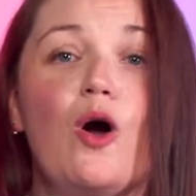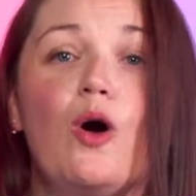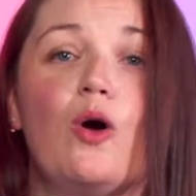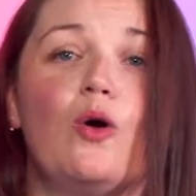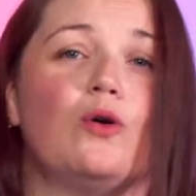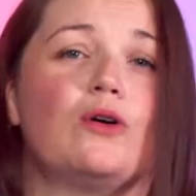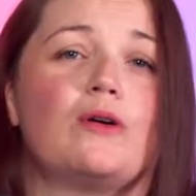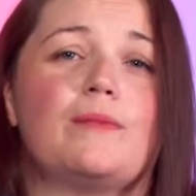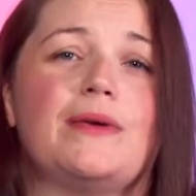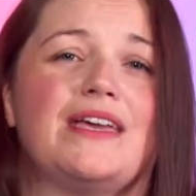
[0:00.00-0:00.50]

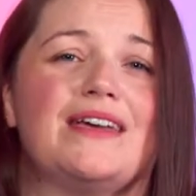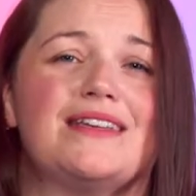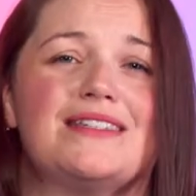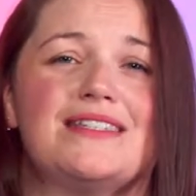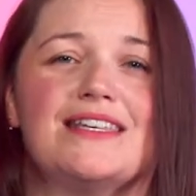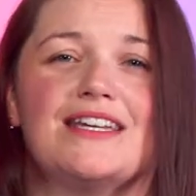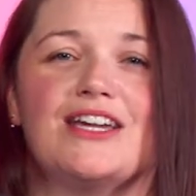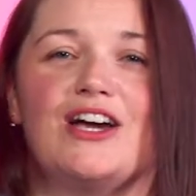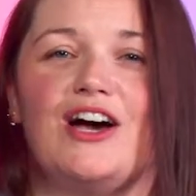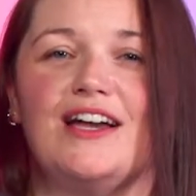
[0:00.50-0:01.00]
or because
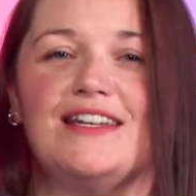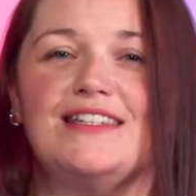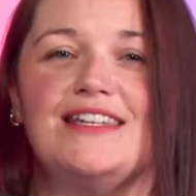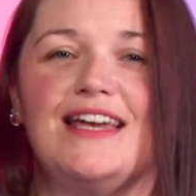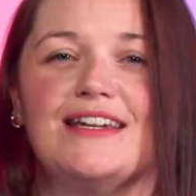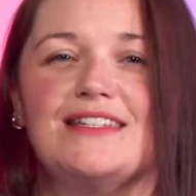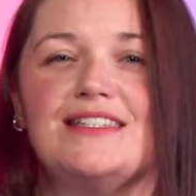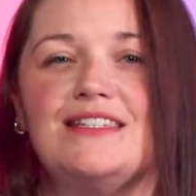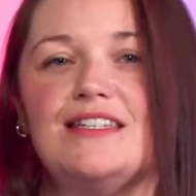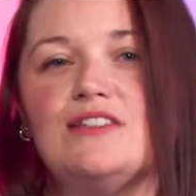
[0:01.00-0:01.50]
the
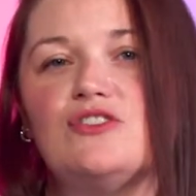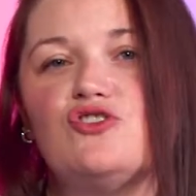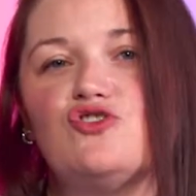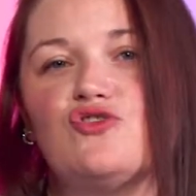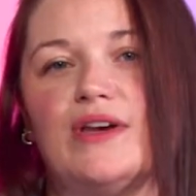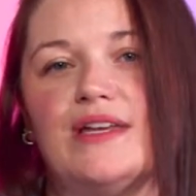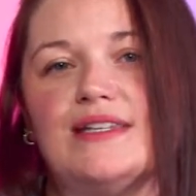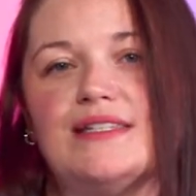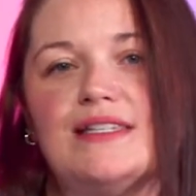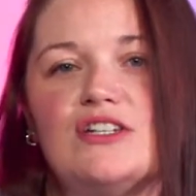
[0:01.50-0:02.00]
context is
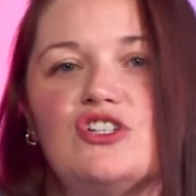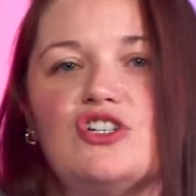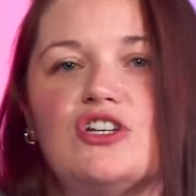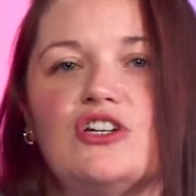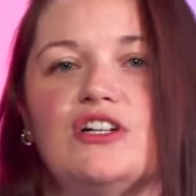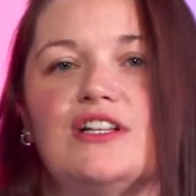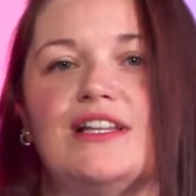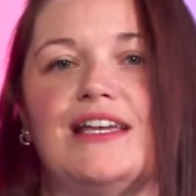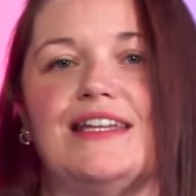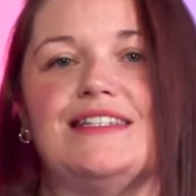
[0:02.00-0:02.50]

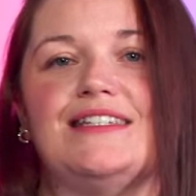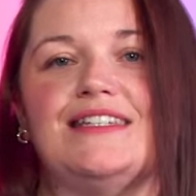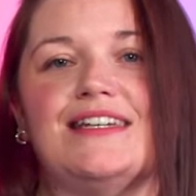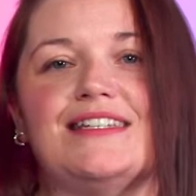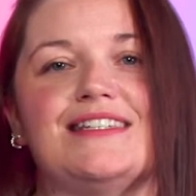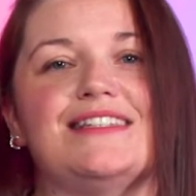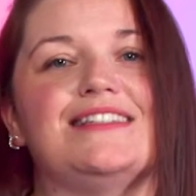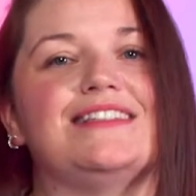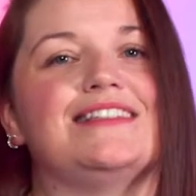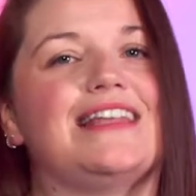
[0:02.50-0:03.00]
transitional and
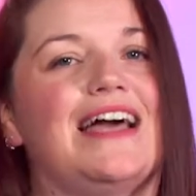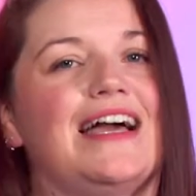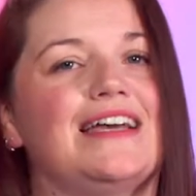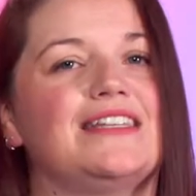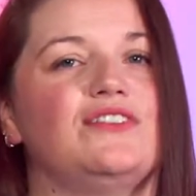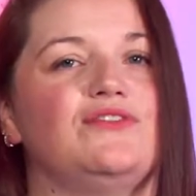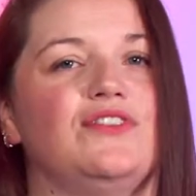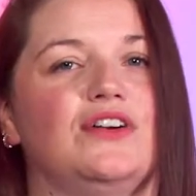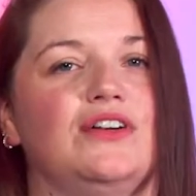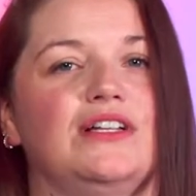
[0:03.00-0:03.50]
doesn't
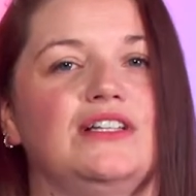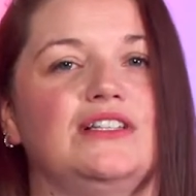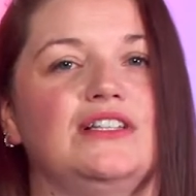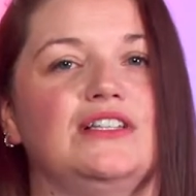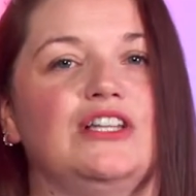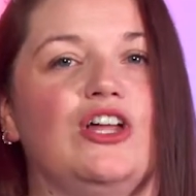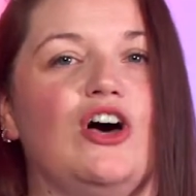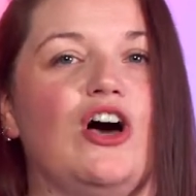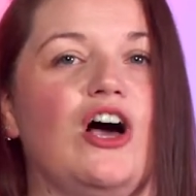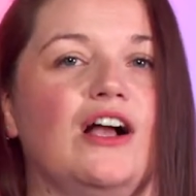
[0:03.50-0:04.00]
last very
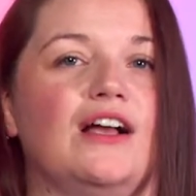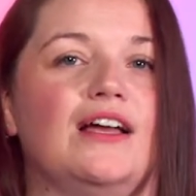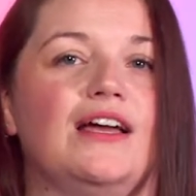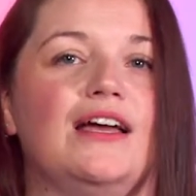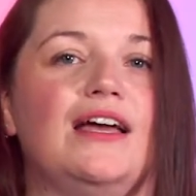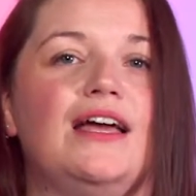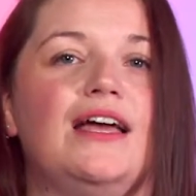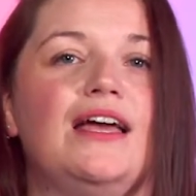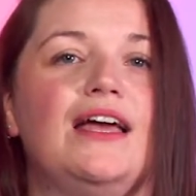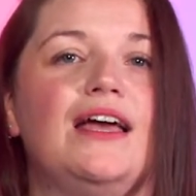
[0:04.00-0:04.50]
long,
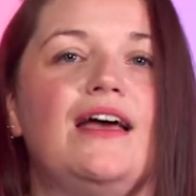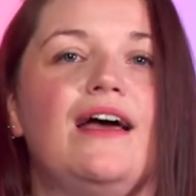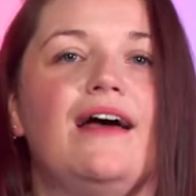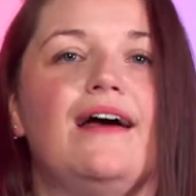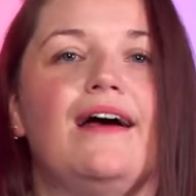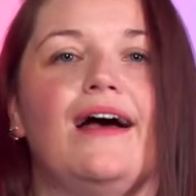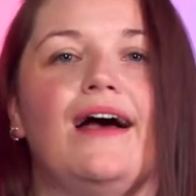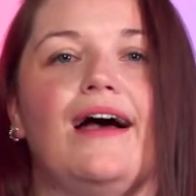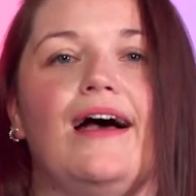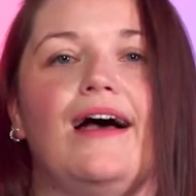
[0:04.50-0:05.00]

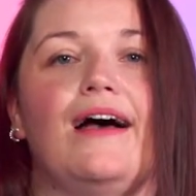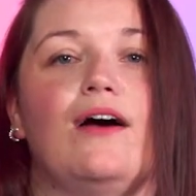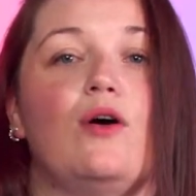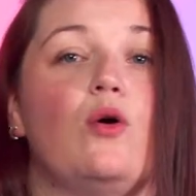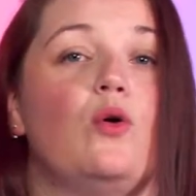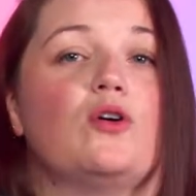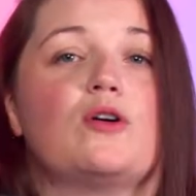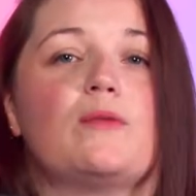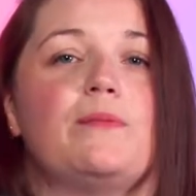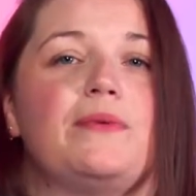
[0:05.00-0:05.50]

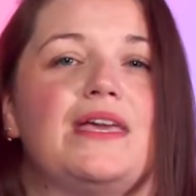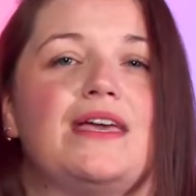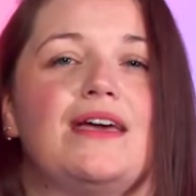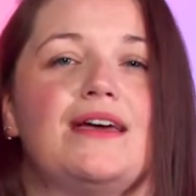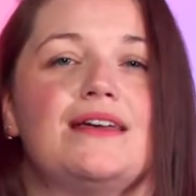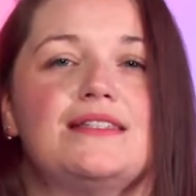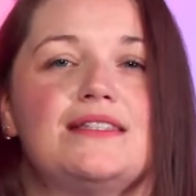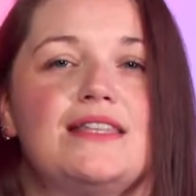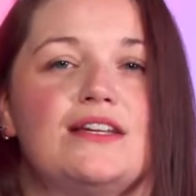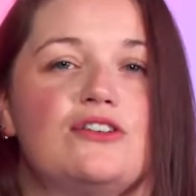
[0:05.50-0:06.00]
or
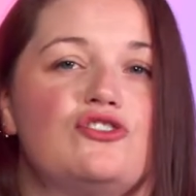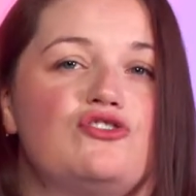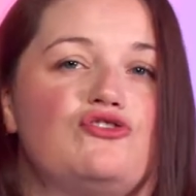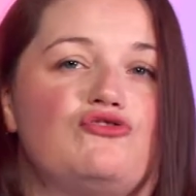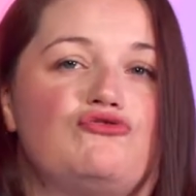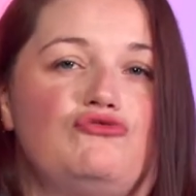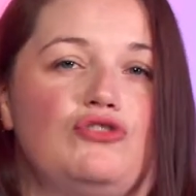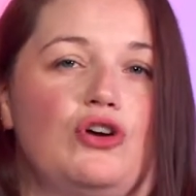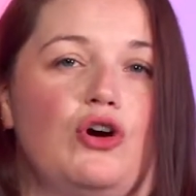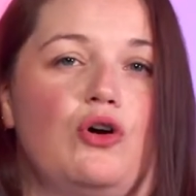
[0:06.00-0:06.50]
because
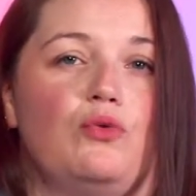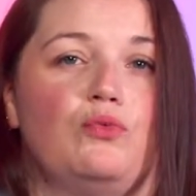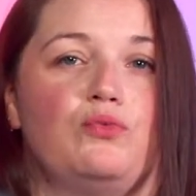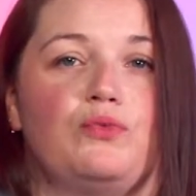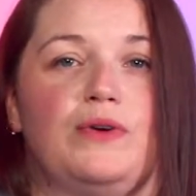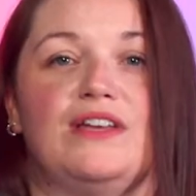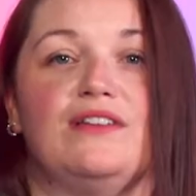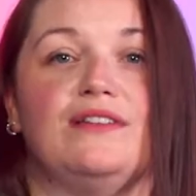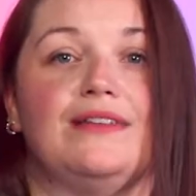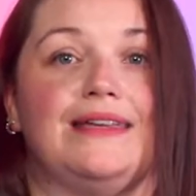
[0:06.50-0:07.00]
there's no
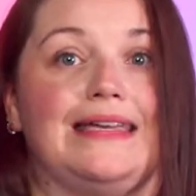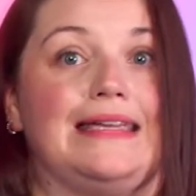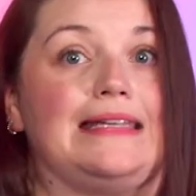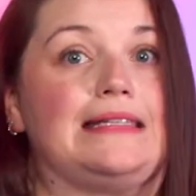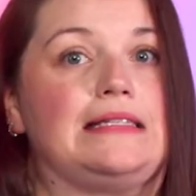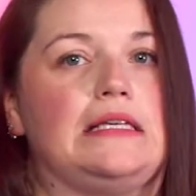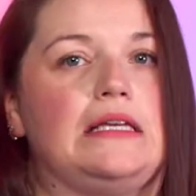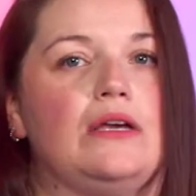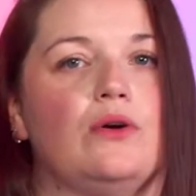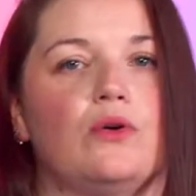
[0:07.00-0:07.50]
real
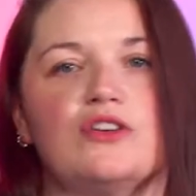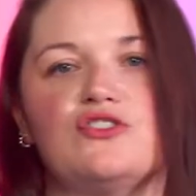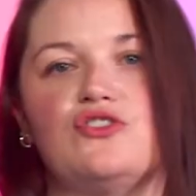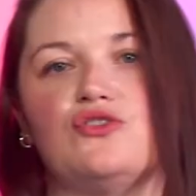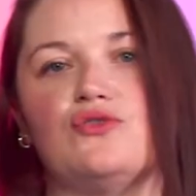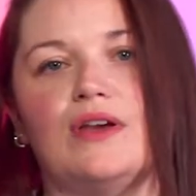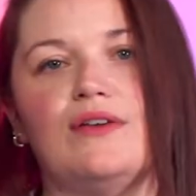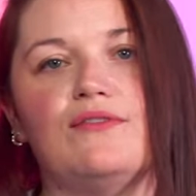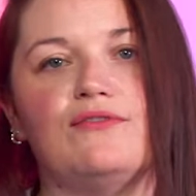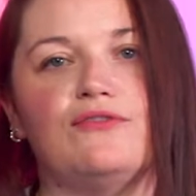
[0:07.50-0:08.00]
easy or
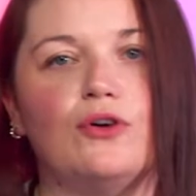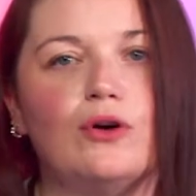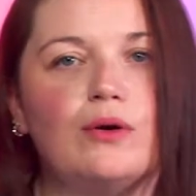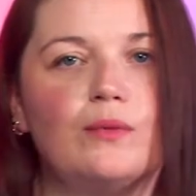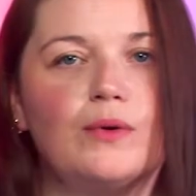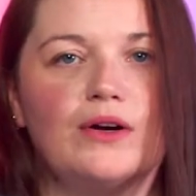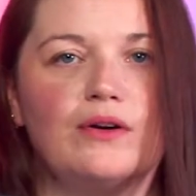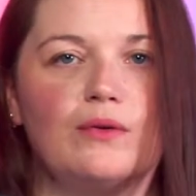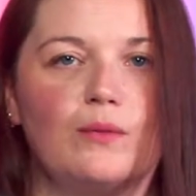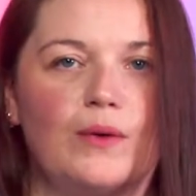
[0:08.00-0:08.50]

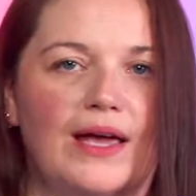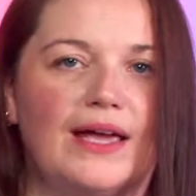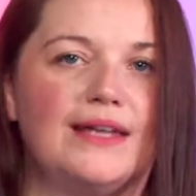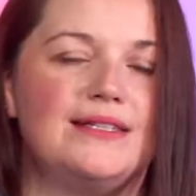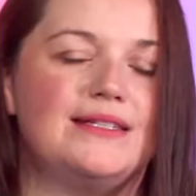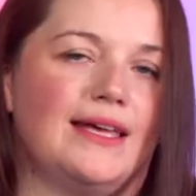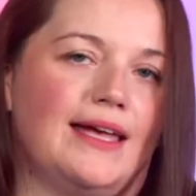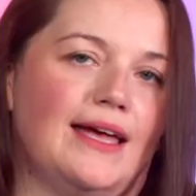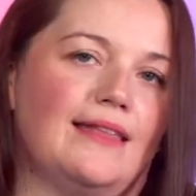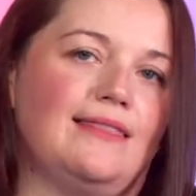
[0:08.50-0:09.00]
straightforward way
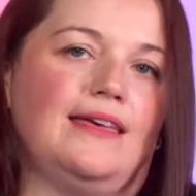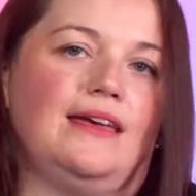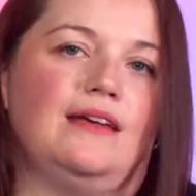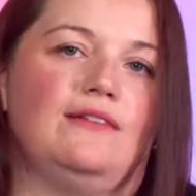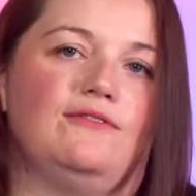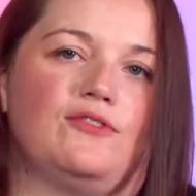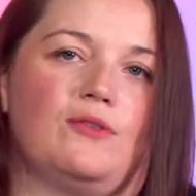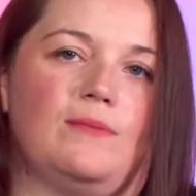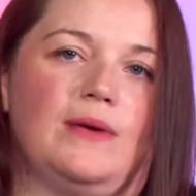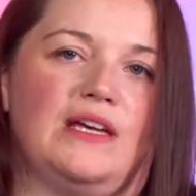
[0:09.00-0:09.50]
to get the
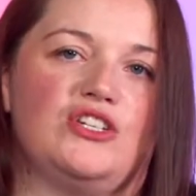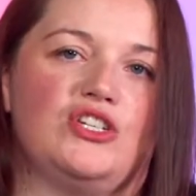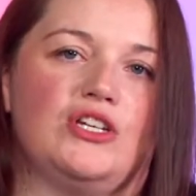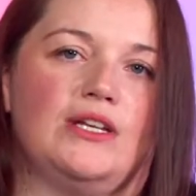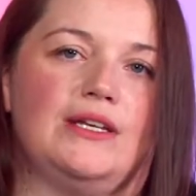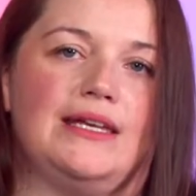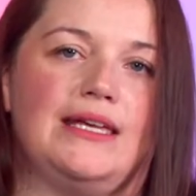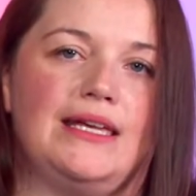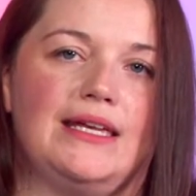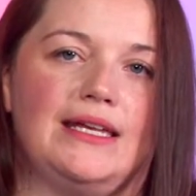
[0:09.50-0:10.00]

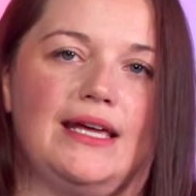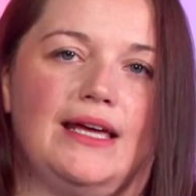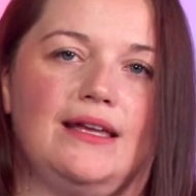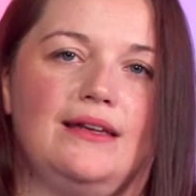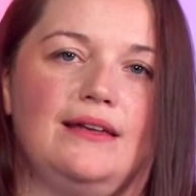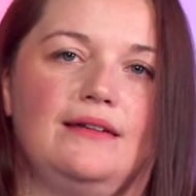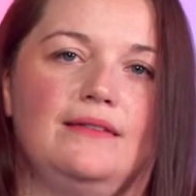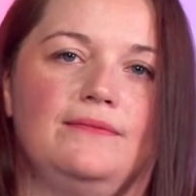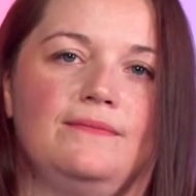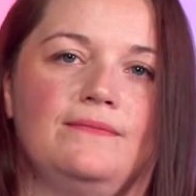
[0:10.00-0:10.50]
information
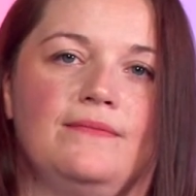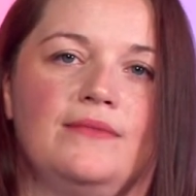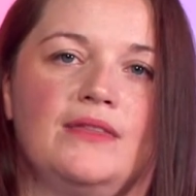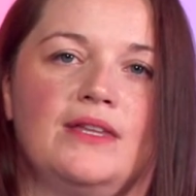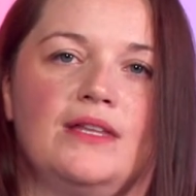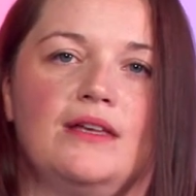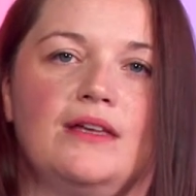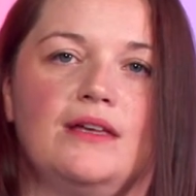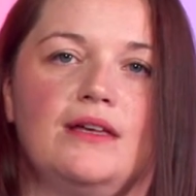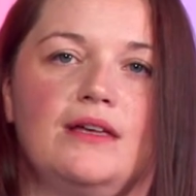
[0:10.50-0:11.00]
needed.
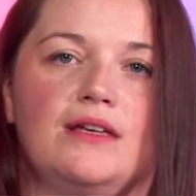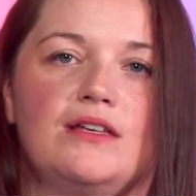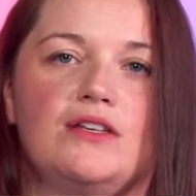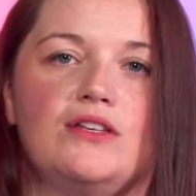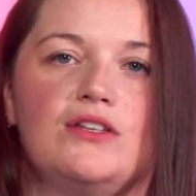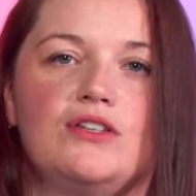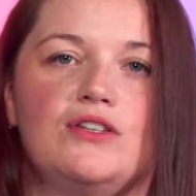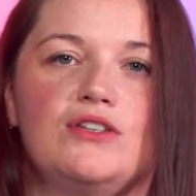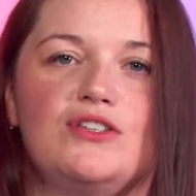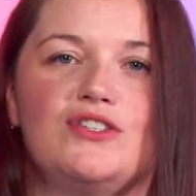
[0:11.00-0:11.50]

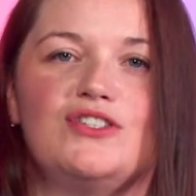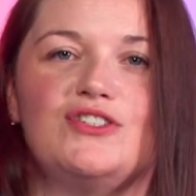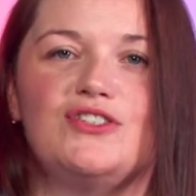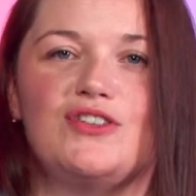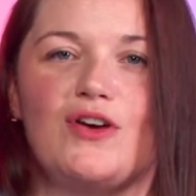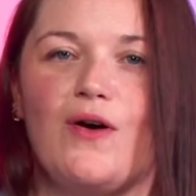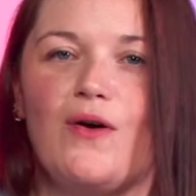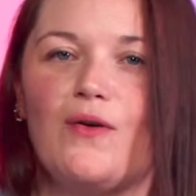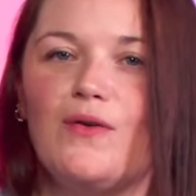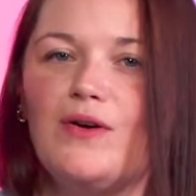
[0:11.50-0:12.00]

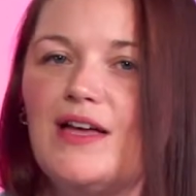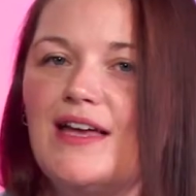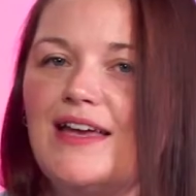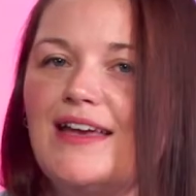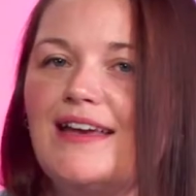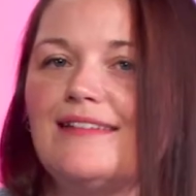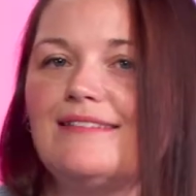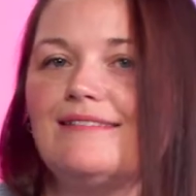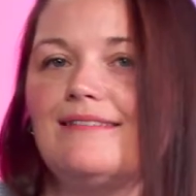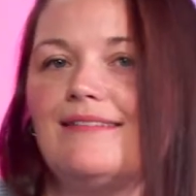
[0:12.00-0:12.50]
So
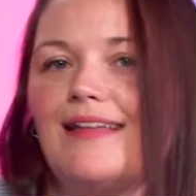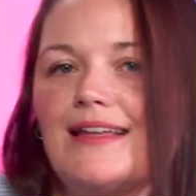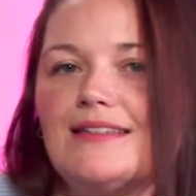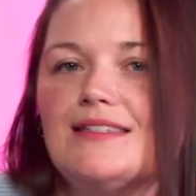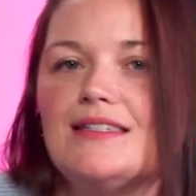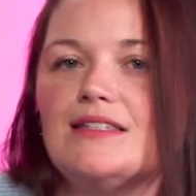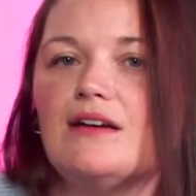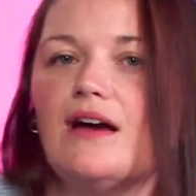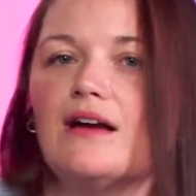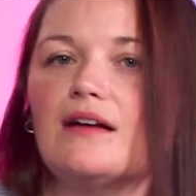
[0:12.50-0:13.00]

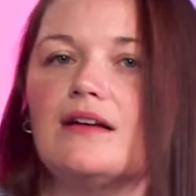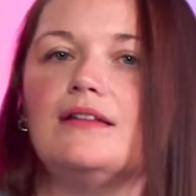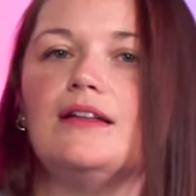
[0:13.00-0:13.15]
let's talk a